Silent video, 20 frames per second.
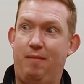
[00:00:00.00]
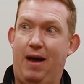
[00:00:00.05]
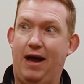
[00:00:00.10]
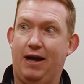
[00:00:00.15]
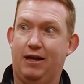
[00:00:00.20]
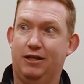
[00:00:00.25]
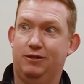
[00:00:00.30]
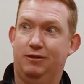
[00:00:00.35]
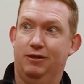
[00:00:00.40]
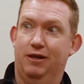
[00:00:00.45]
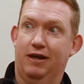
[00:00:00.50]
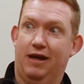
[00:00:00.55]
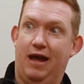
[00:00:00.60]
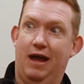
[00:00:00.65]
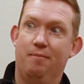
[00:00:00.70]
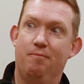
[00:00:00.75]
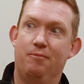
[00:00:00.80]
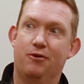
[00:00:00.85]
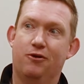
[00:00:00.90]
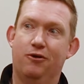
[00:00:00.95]
max
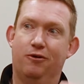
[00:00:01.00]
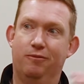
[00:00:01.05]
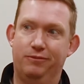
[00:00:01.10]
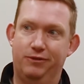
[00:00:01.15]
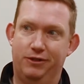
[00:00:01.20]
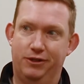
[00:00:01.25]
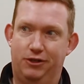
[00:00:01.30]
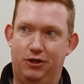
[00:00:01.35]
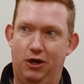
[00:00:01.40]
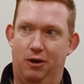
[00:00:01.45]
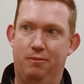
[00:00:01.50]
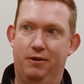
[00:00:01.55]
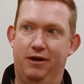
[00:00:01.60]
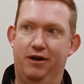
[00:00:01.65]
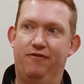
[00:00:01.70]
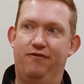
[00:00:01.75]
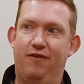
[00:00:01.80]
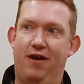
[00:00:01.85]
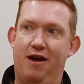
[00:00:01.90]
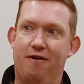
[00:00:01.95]
again becomes the
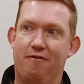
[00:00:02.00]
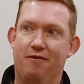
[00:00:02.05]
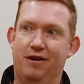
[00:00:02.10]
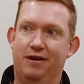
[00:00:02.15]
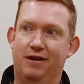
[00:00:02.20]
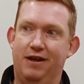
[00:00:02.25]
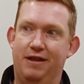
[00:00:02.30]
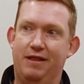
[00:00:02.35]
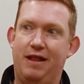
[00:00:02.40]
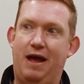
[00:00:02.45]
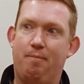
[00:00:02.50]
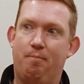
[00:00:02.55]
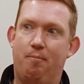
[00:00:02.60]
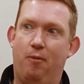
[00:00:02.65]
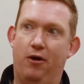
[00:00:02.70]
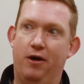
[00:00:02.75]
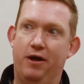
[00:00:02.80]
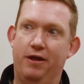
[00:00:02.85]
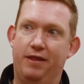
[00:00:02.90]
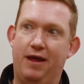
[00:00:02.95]
dominant variant in that
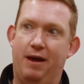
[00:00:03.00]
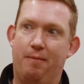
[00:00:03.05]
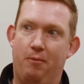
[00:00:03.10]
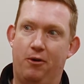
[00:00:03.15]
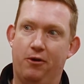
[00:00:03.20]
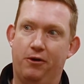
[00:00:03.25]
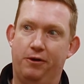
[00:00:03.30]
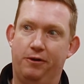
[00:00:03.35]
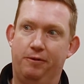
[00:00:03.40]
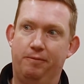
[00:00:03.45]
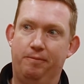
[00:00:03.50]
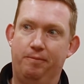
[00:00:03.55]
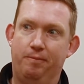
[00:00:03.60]
model.